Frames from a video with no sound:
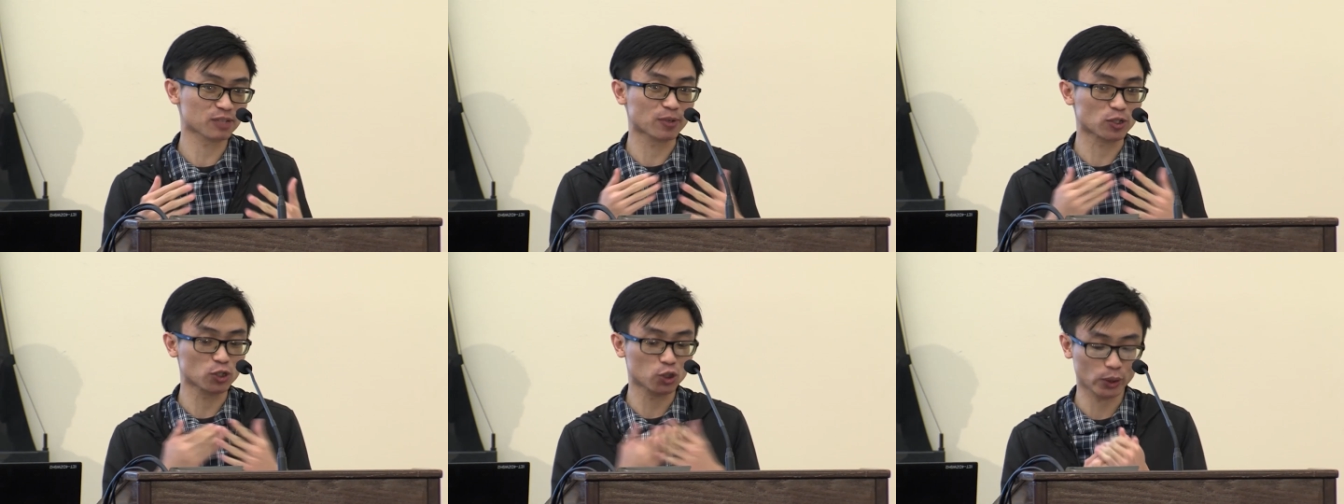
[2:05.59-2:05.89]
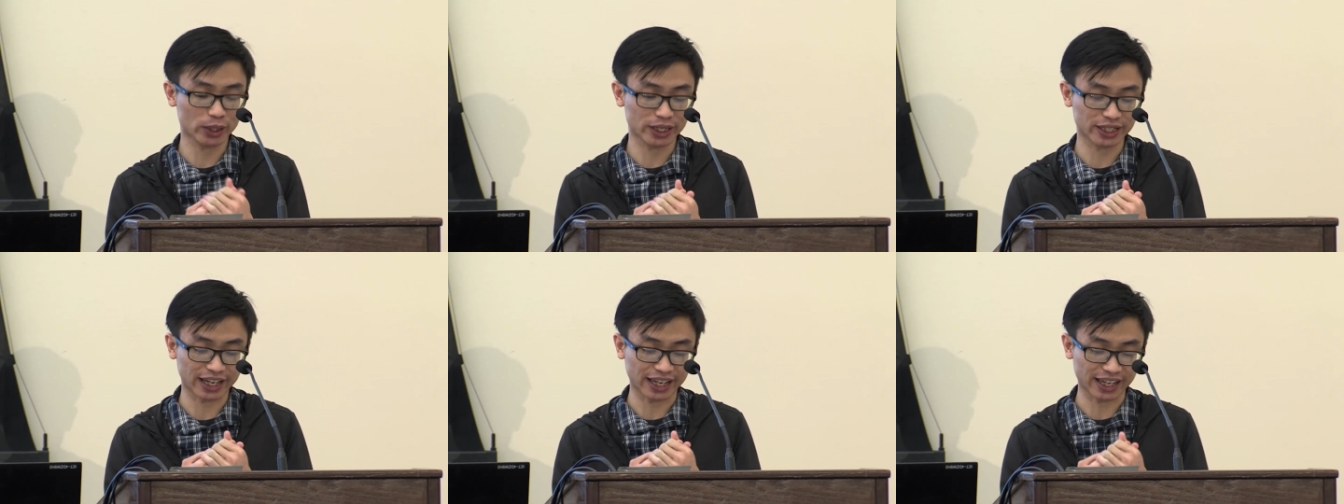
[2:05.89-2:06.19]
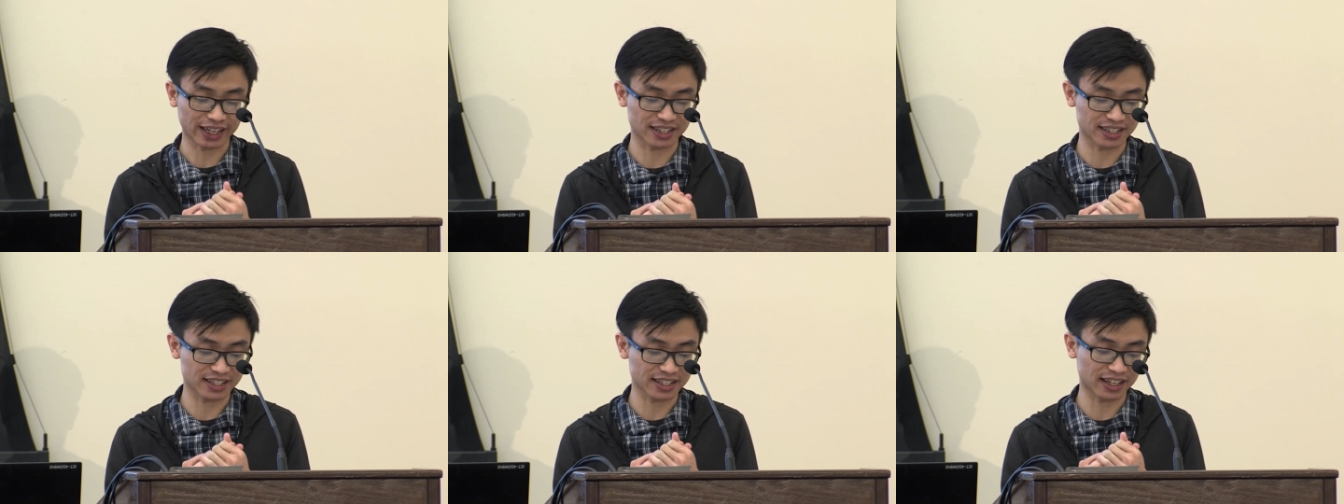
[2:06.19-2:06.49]
between
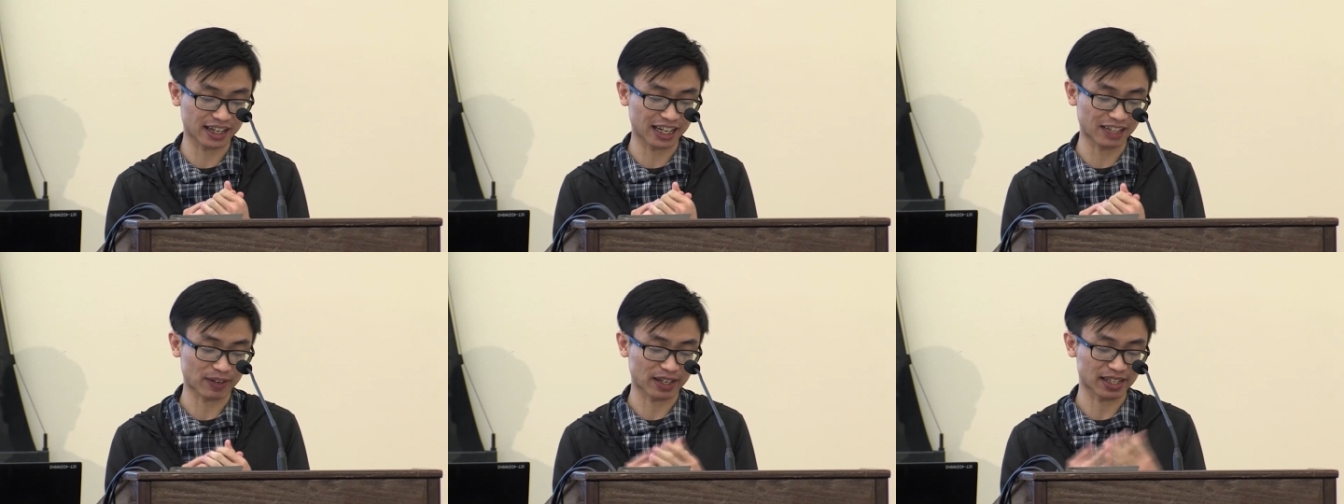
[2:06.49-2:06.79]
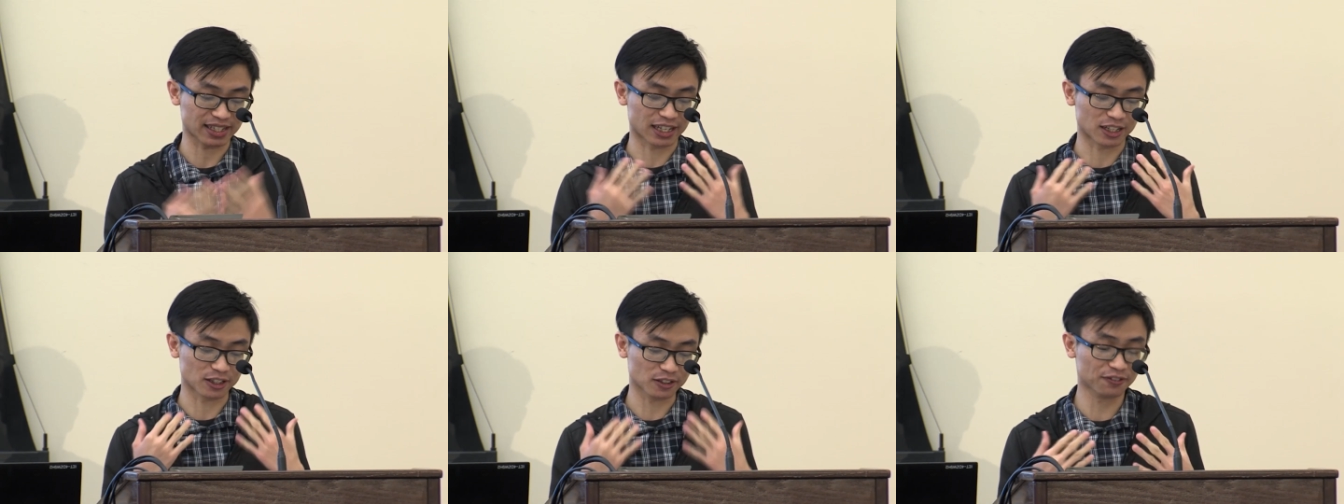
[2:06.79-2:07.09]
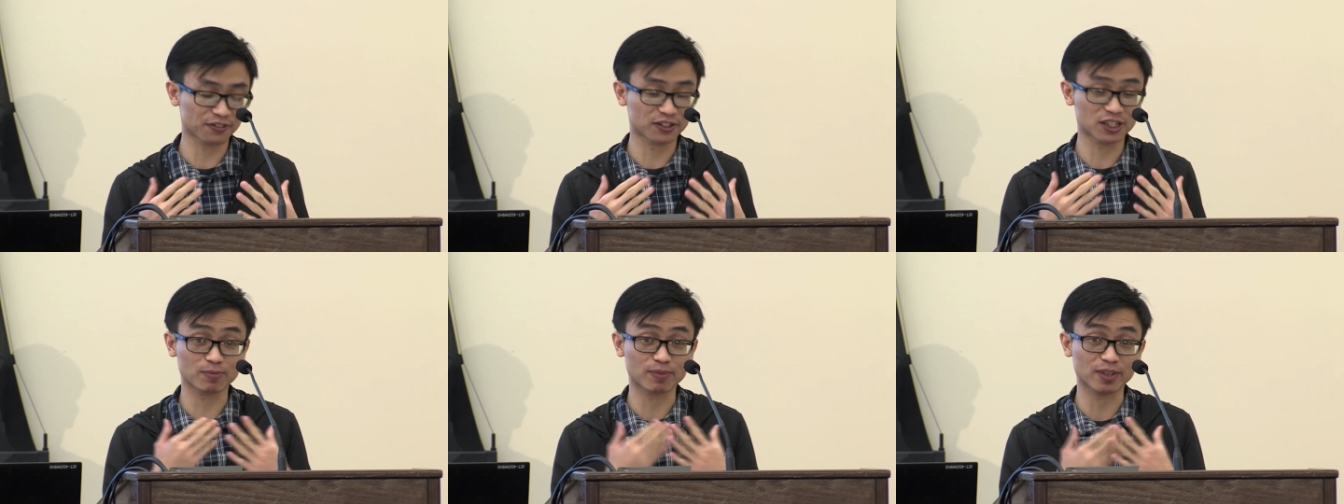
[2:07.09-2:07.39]
Andy and
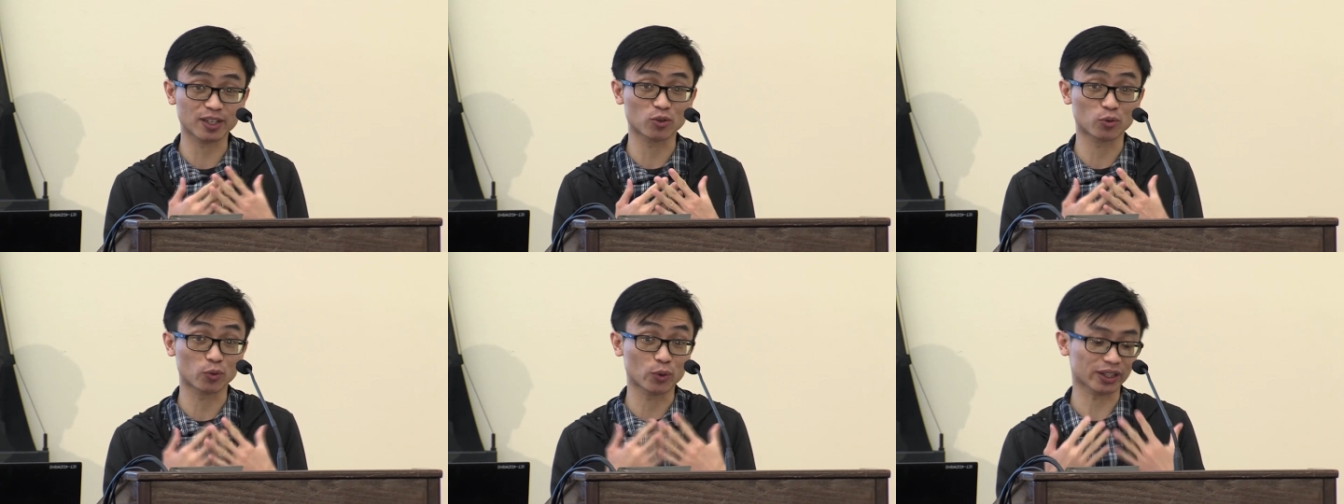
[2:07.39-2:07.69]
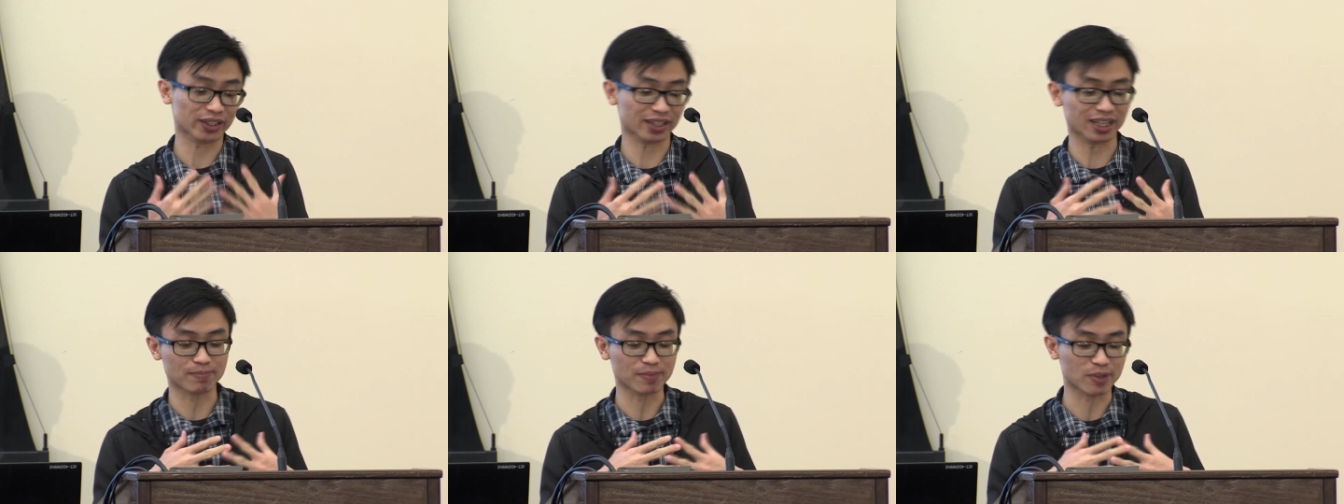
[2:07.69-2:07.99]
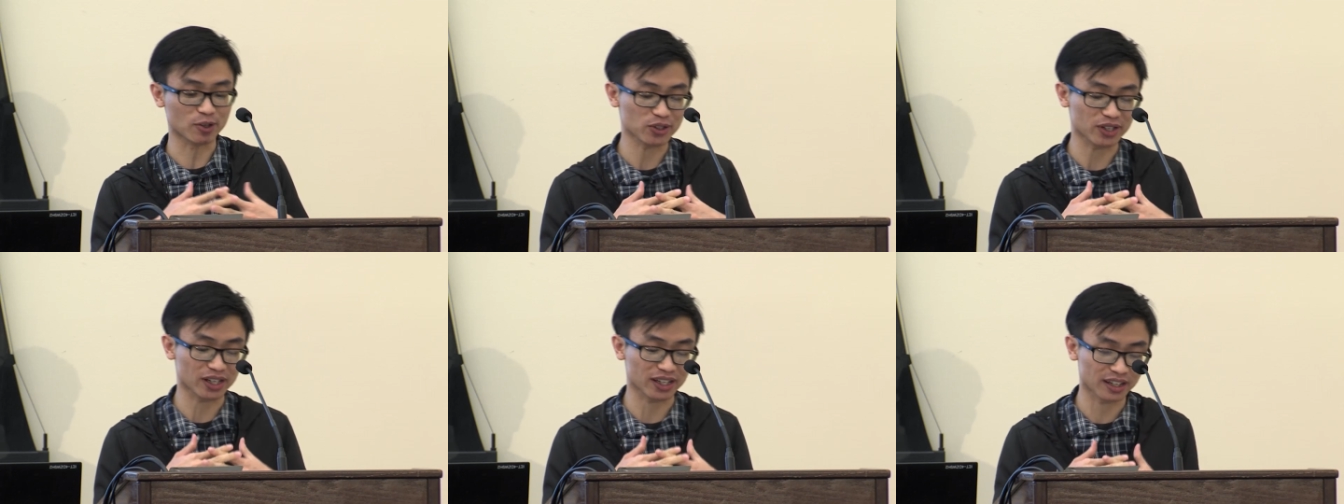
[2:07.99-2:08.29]
myself to be really
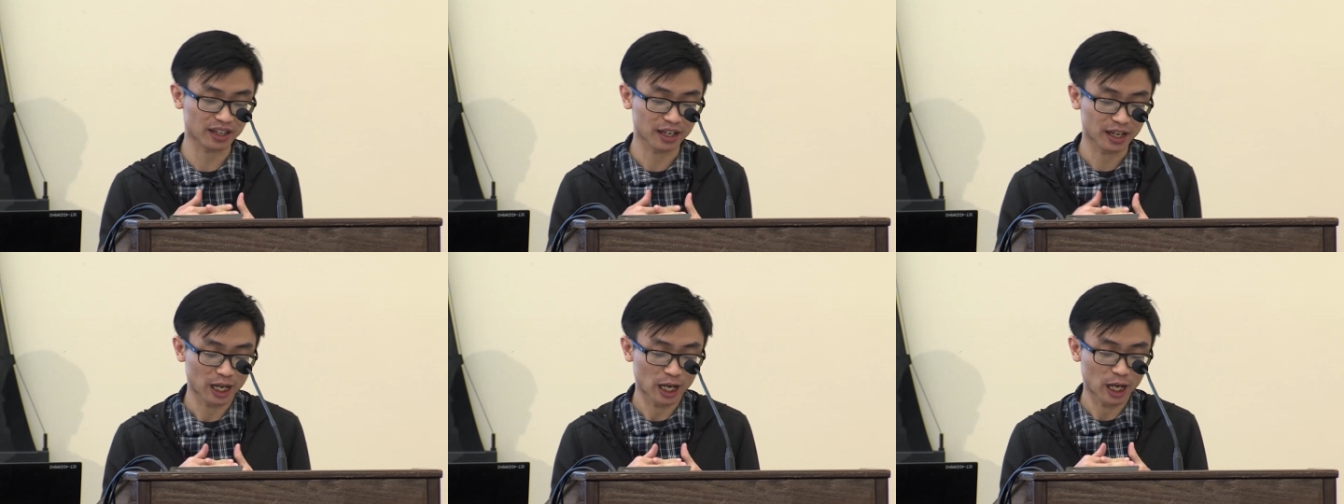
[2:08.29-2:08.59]
amusing